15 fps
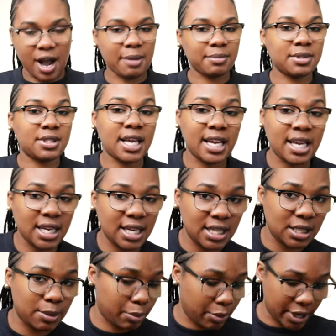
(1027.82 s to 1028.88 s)
I'm taking
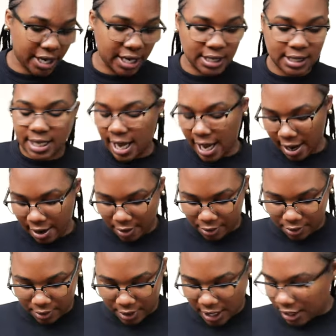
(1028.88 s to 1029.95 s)
these braids
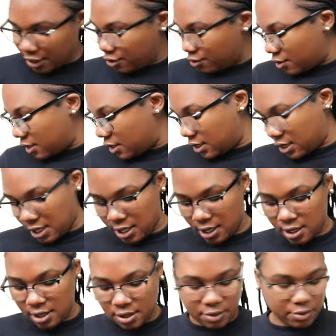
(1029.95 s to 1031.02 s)
out, as you can
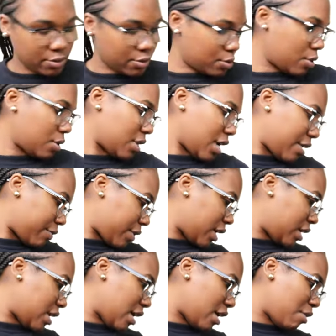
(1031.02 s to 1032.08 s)
see. Well, not right
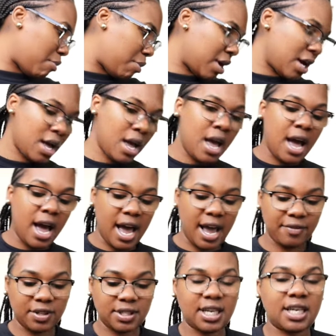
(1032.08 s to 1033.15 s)
now, but I
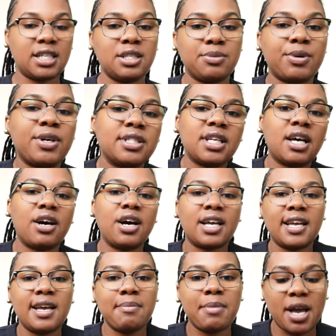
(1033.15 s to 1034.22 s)
have to take these braids out. I
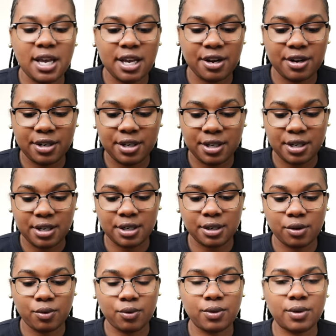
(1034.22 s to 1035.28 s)
get my hair done
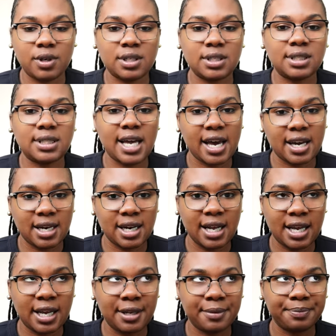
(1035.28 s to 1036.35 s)
on
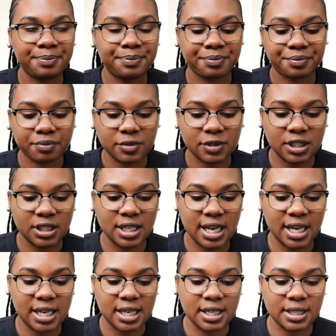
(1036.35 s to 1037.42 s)
Saturday.
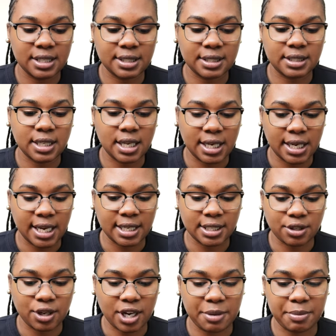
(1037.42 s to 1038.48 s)
Today is Sunday,
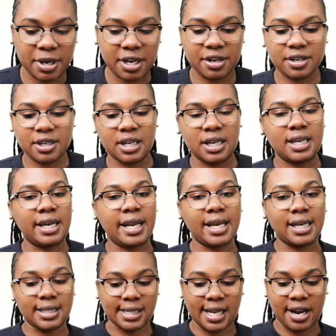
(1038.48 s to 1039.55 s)
so I get my hair done
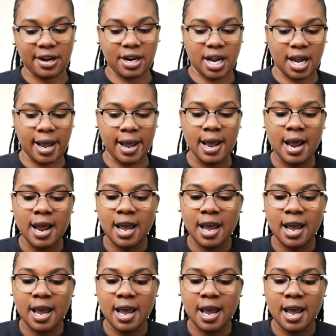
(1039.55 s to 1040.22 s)
next Saturday.